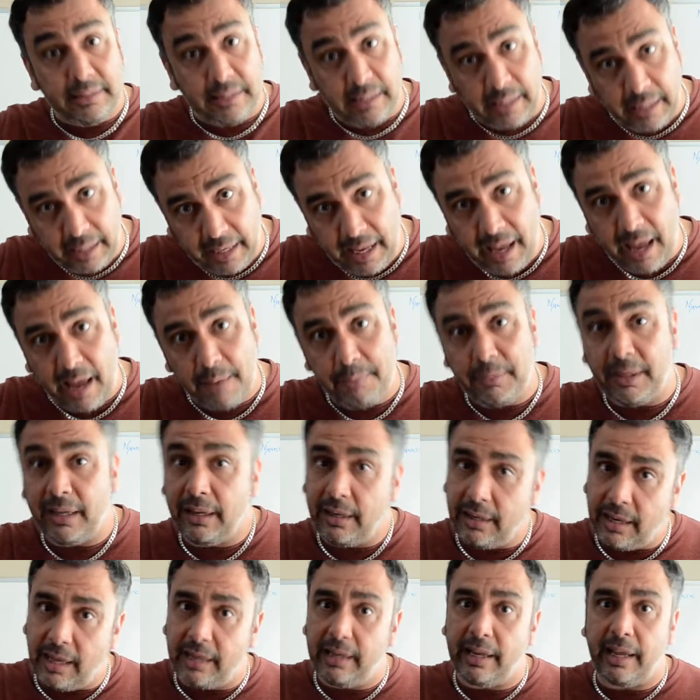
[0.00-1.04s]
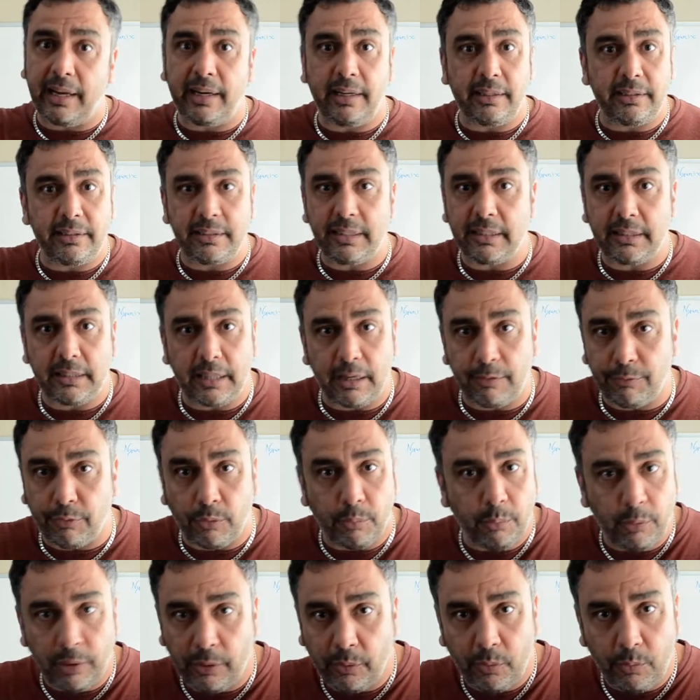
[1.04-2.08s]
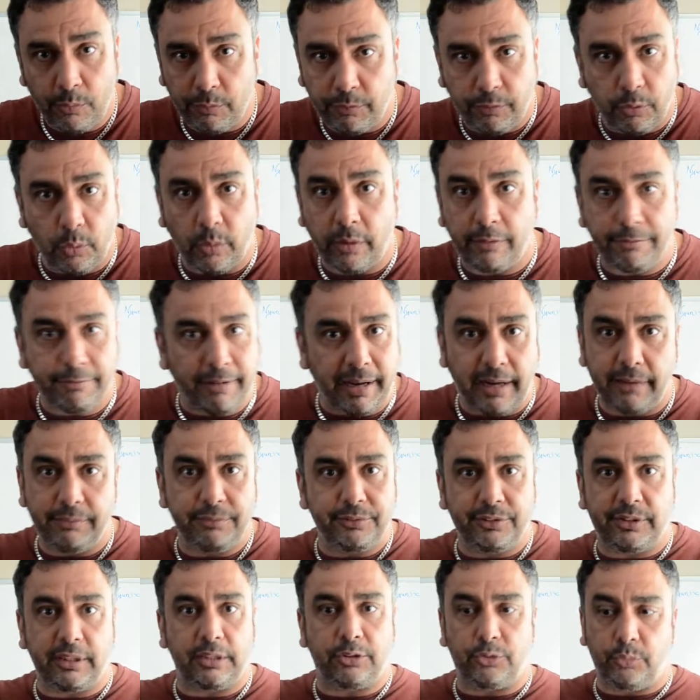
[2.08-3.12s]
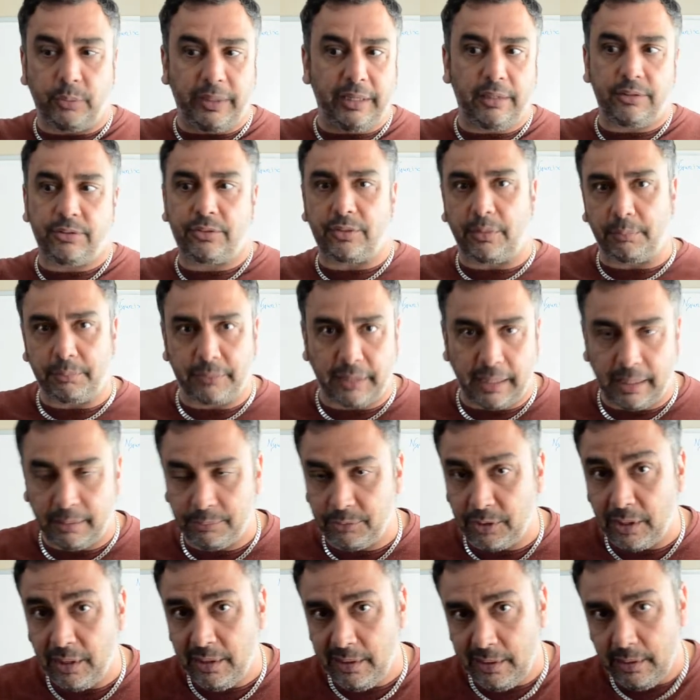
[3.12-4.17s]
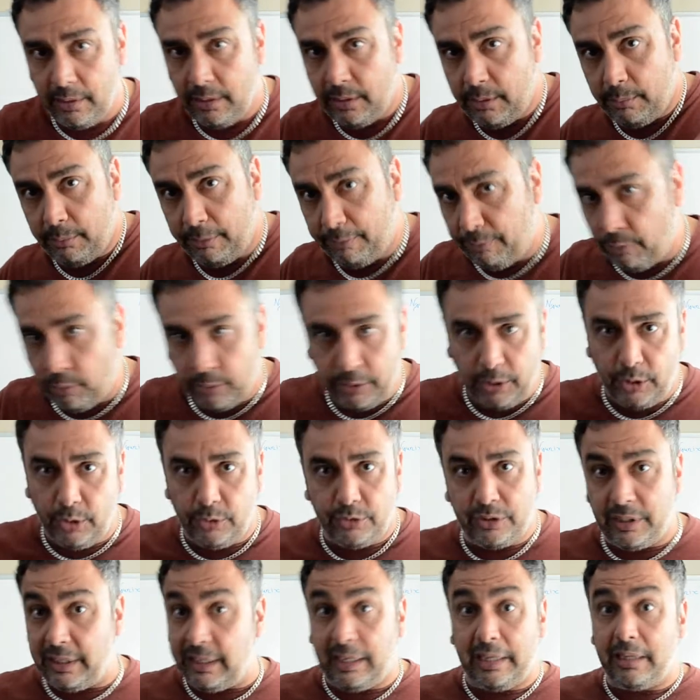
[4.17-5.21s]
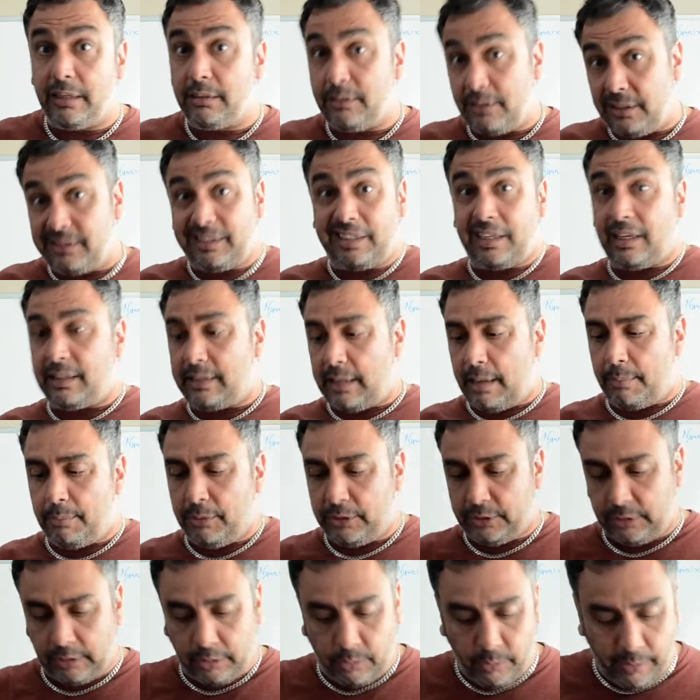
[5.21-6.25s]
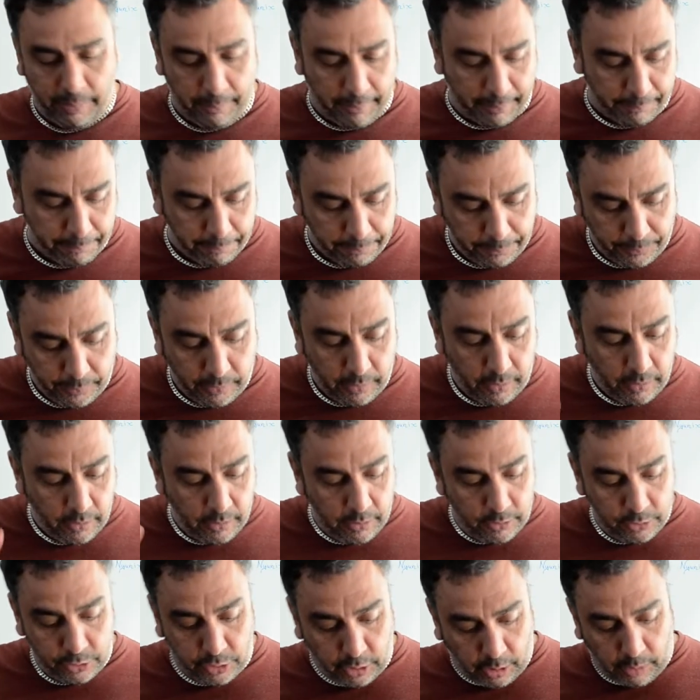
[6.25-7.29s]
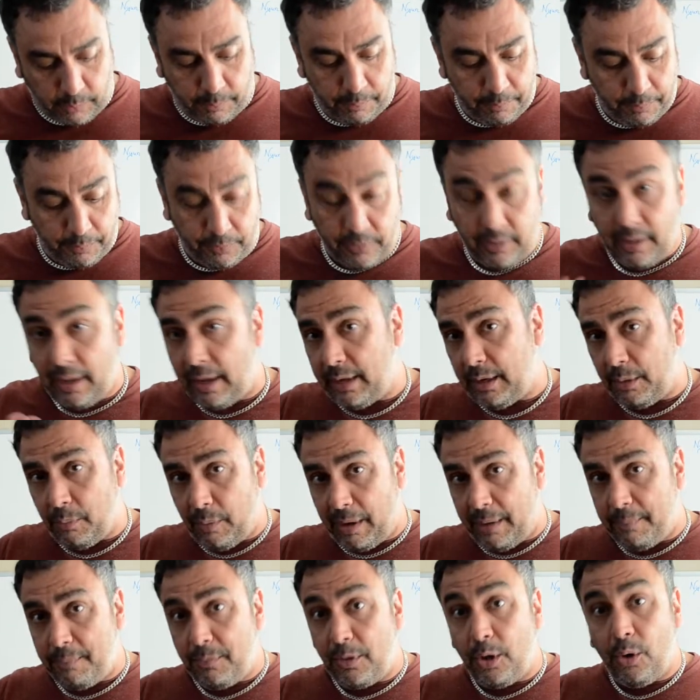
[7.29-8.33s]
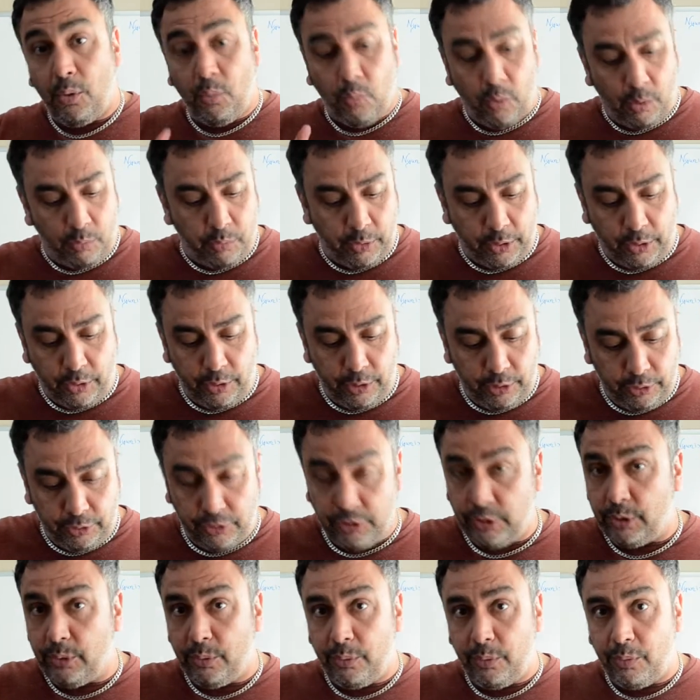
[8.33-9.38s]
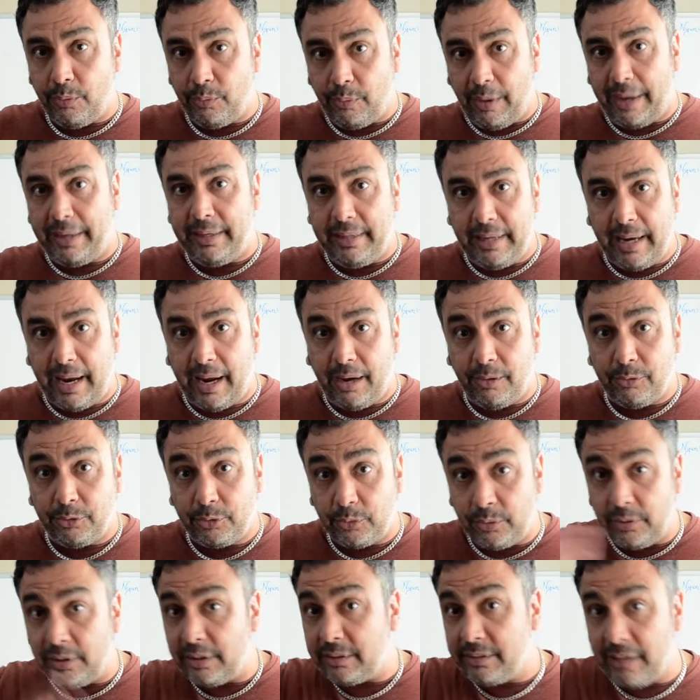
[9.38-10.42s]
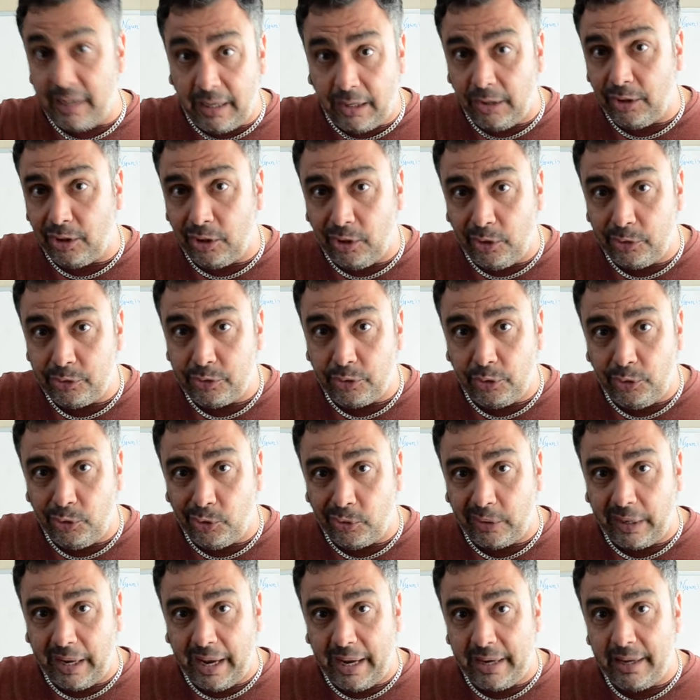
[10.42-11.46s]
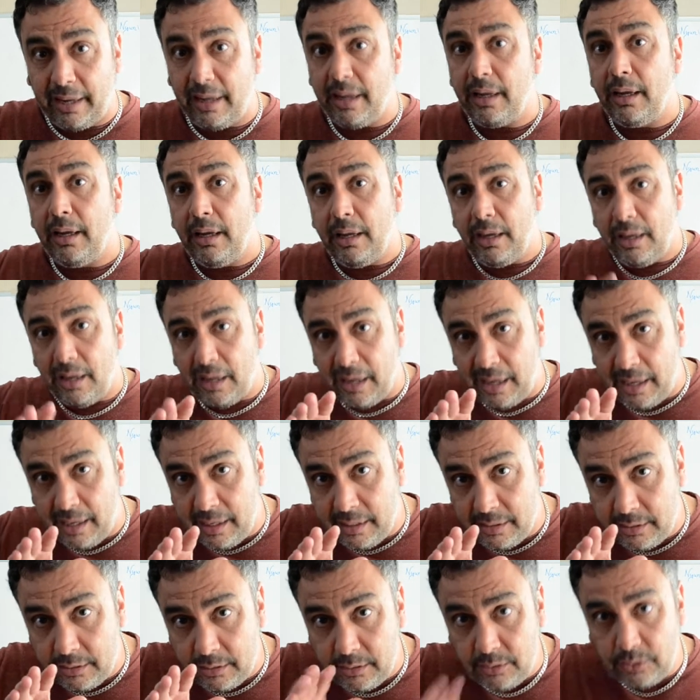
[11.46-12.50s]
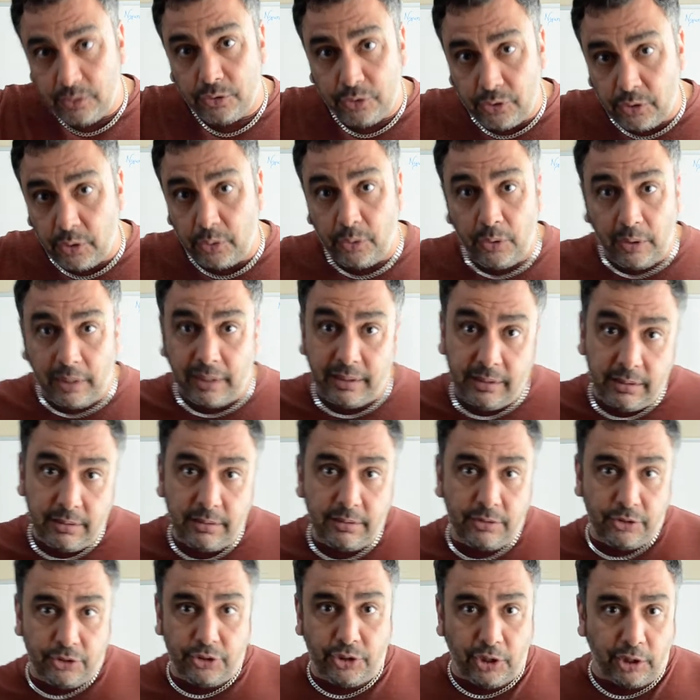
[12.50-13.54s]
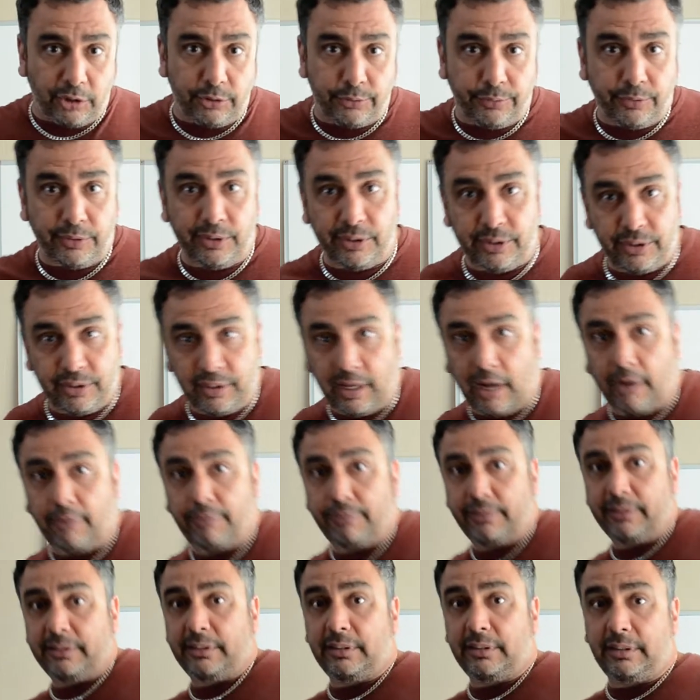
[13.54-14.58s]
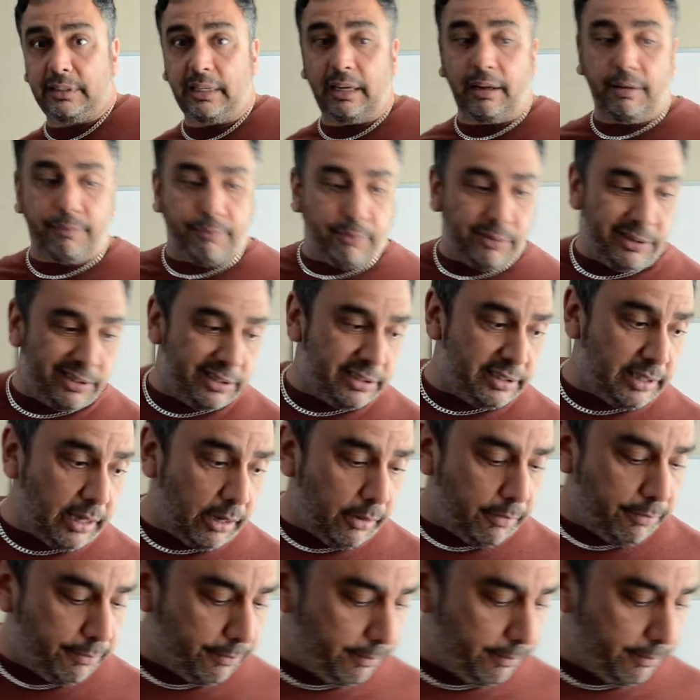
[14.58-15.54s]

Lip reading: in a cabinet and I let it sit there for 4, 5, 6 weeks sometimes before using it because I got that much equipment. So anyway, what we're going to do right now is going to take a closer look at it, and so you can judge for yourself and see for yourself.